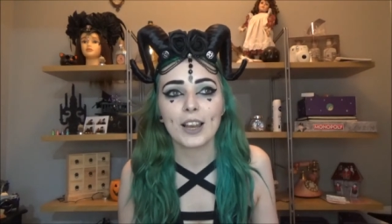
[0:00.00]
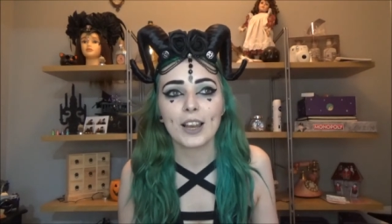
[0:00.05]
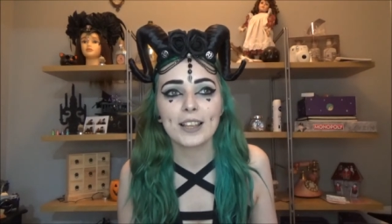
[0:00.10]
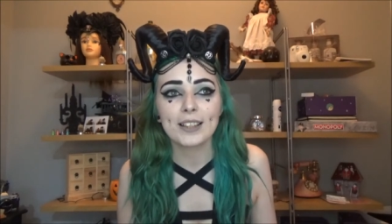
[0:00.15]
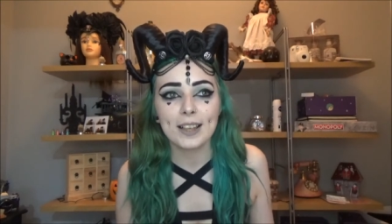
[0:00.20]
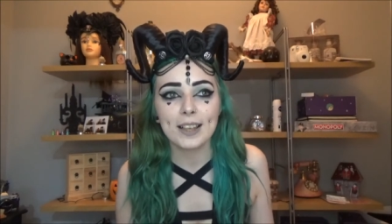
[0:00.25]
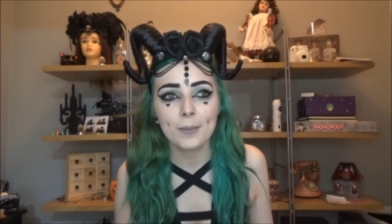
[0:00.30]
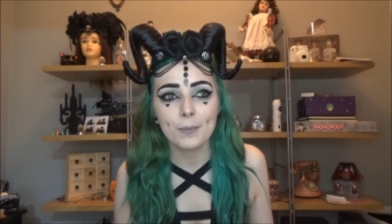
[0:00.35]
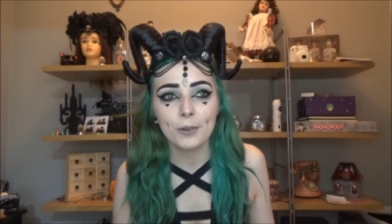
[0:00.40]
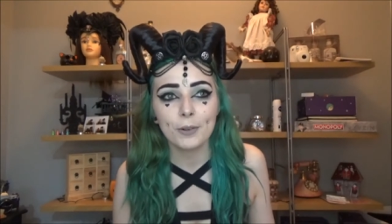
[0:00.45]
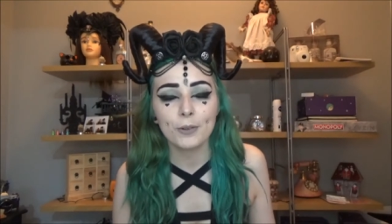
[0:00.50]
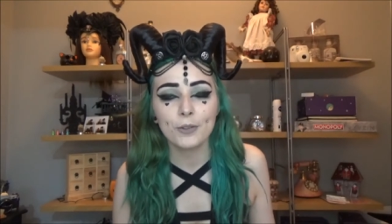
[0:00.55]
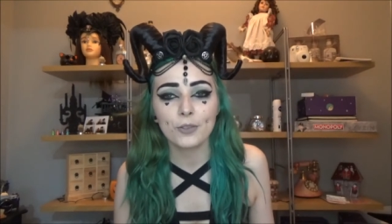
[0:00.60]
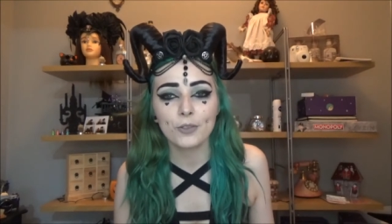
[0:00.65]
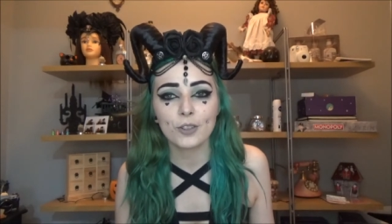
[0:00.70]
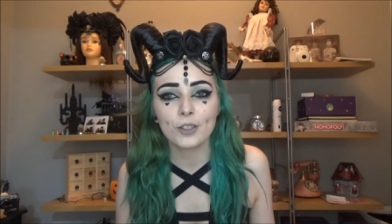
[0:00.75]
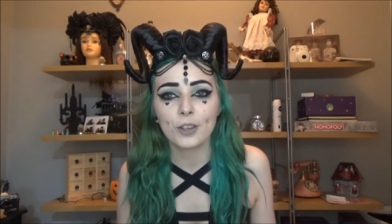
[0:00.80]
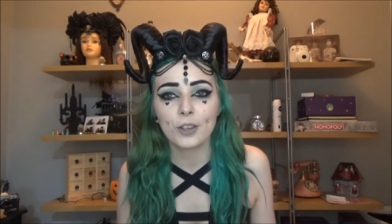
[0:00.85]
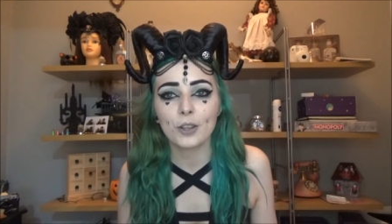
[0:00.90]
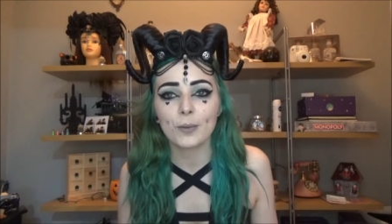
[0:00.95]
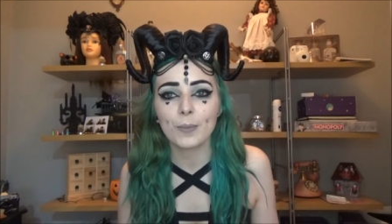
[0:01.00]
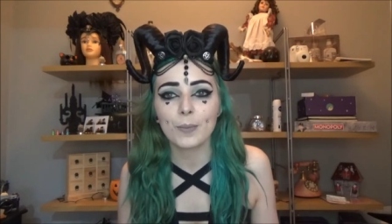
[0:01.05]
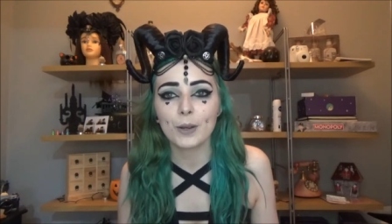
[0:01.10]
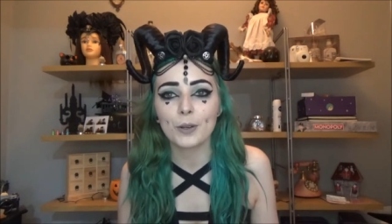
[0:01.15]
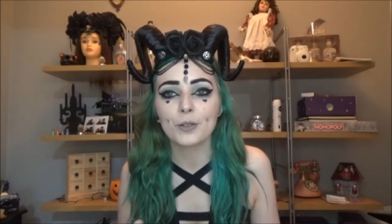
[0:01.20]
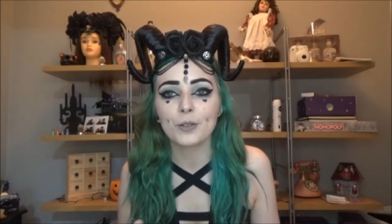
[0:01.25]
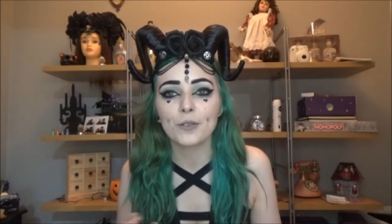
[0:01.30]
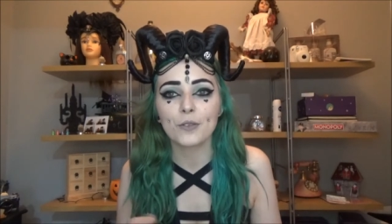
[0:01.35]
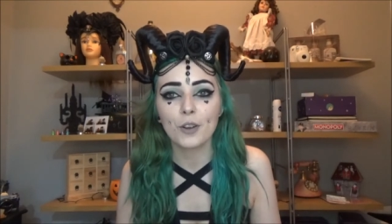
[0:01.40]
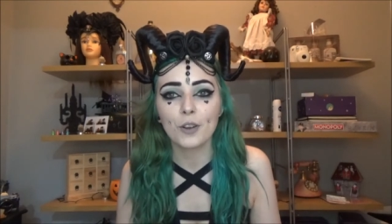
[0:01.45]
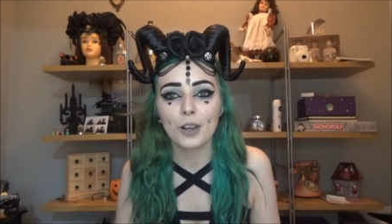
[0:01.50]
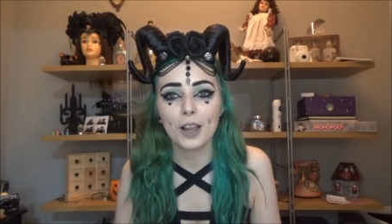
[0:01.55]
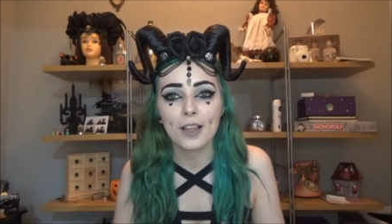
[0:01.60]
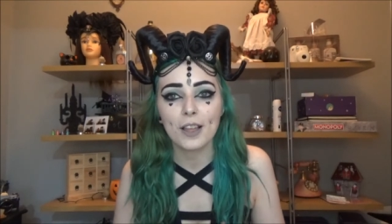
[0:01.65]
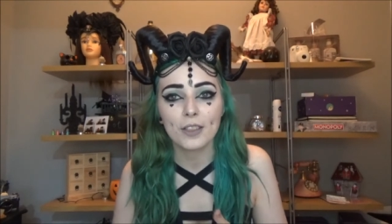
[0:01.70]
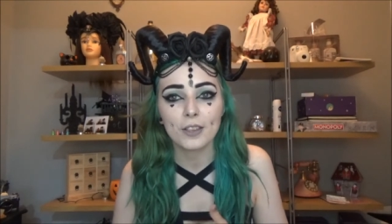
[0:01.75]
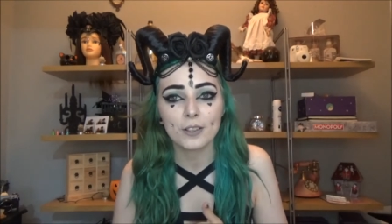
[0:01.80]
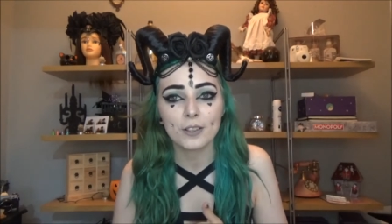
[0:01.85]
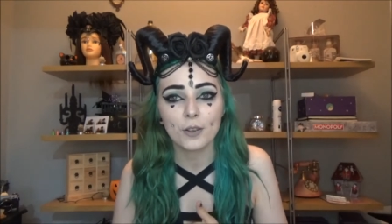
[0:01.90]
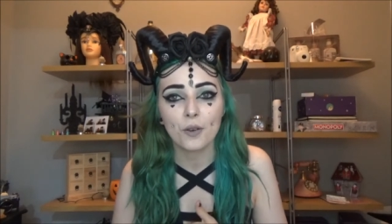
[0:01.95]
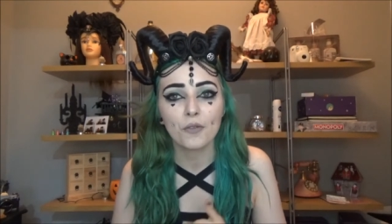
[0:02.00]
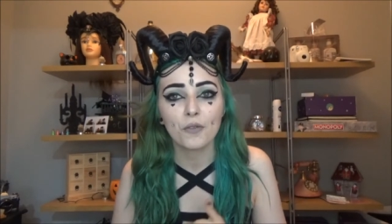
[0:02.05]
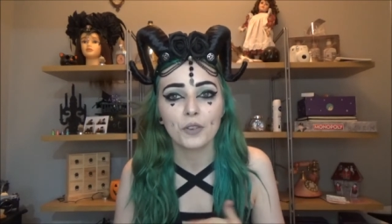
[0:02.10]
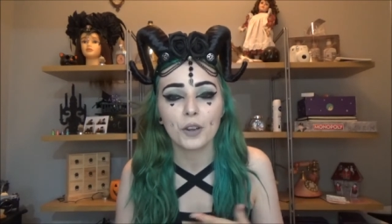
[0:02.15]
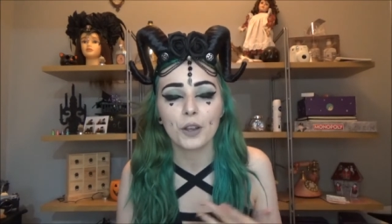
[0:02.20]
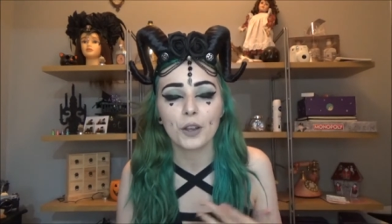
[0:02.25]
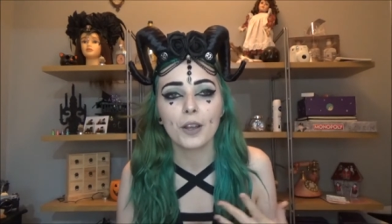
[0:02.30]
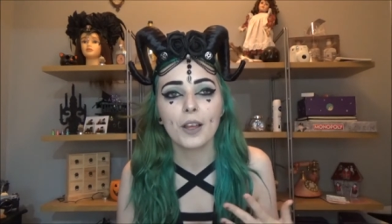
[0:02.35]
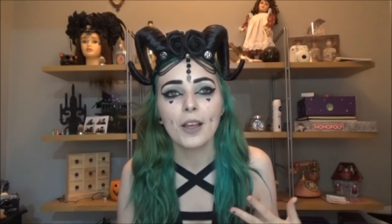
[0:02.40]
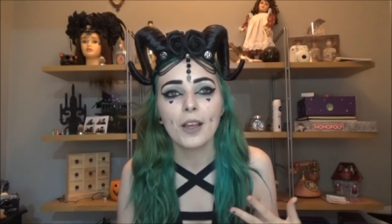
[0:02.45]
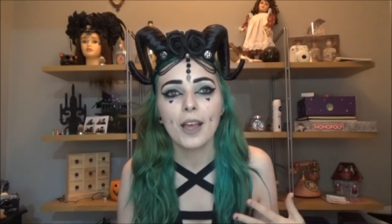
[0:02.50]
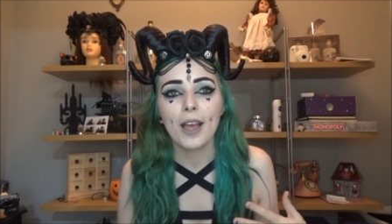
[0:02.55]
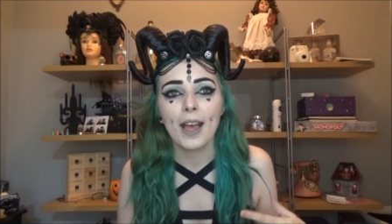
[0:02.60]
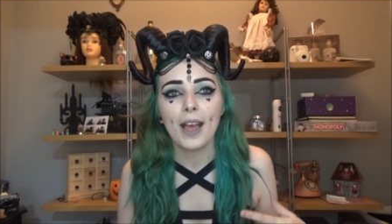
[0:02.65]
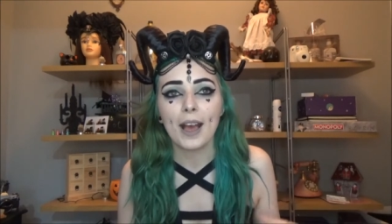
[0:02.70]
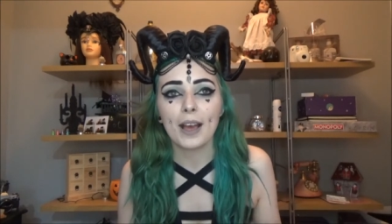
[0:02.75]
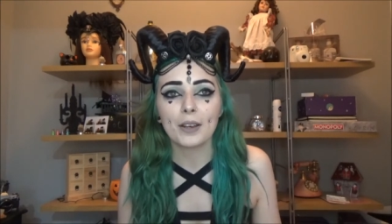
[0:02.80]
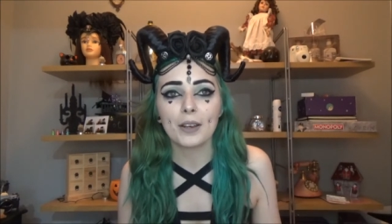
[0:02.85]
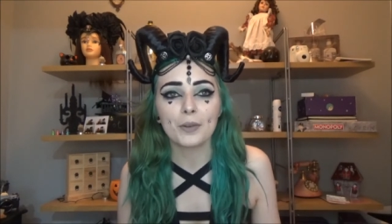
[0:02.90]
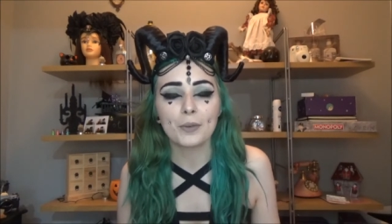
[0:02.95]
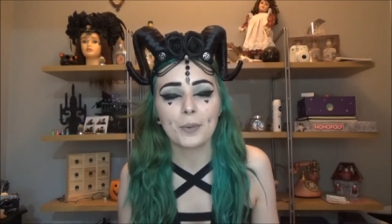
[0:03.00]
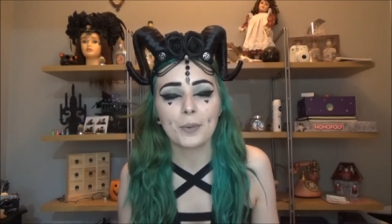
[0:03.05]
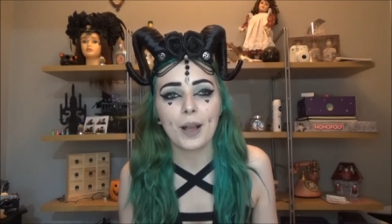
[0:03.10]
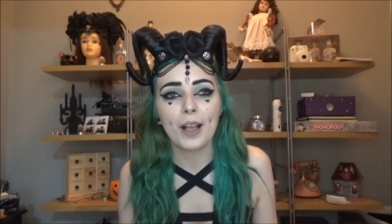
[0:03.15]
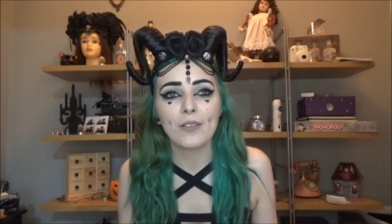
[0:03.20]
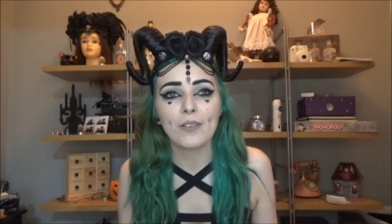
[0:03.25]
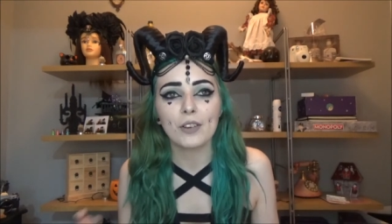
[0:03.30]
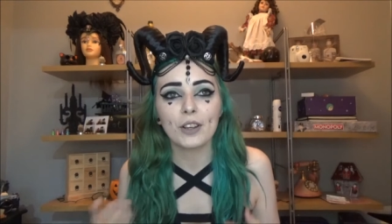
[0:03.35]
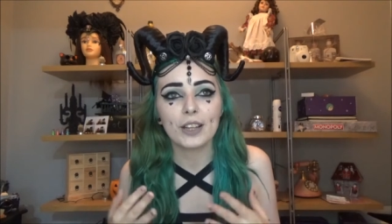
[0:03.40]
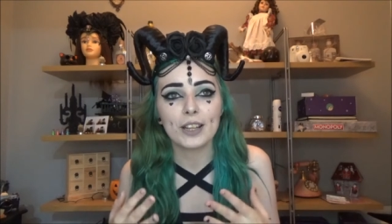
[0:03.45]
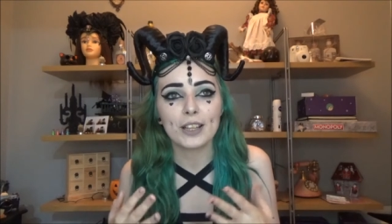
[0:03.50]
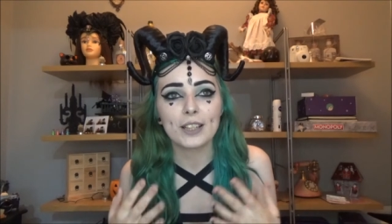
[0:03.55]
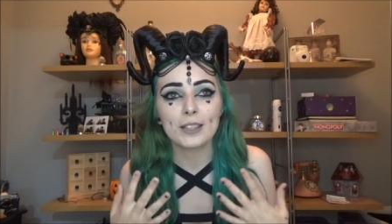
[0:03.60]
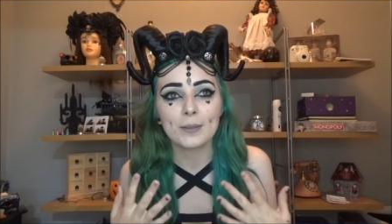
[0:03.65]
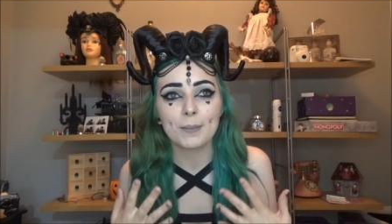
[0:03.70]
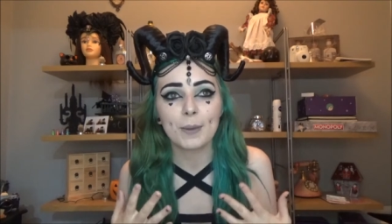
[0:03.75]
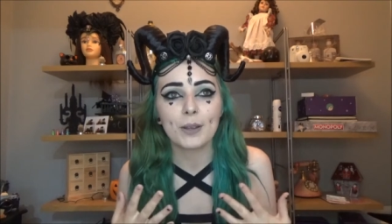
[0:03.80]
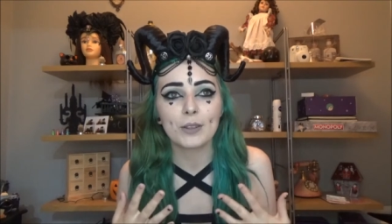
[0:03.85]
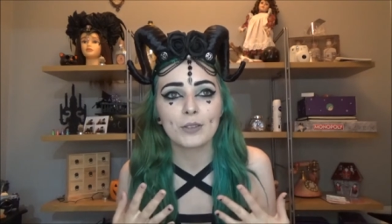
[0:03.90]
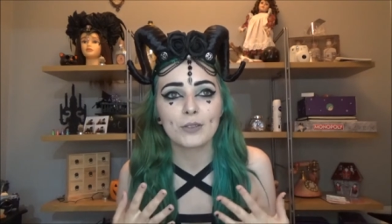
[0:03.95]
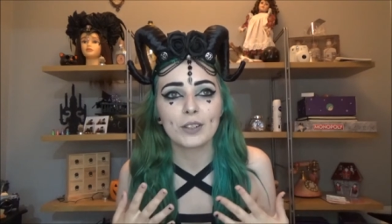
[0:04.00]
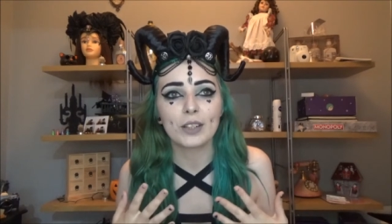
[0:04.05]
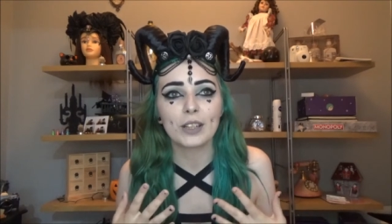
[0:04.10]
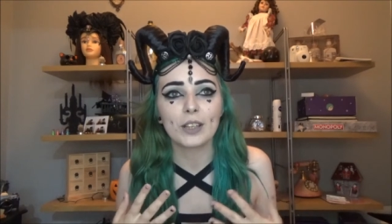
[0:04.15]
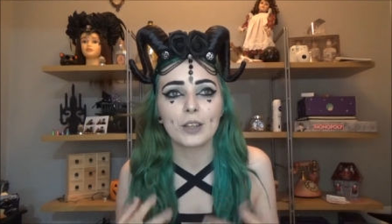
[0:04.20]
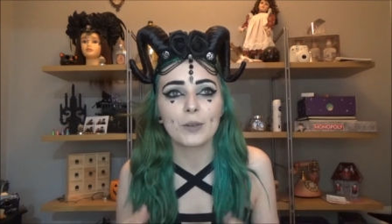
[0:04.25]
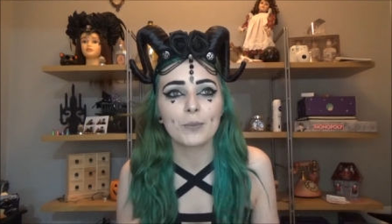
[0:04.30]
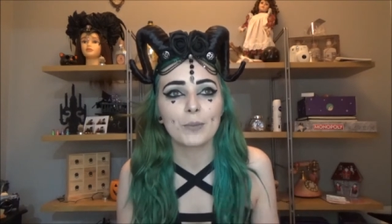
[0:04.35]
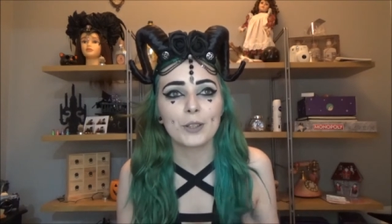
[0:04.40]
Like damp laundry is good because you've got like the softener and whatever and it smells really good.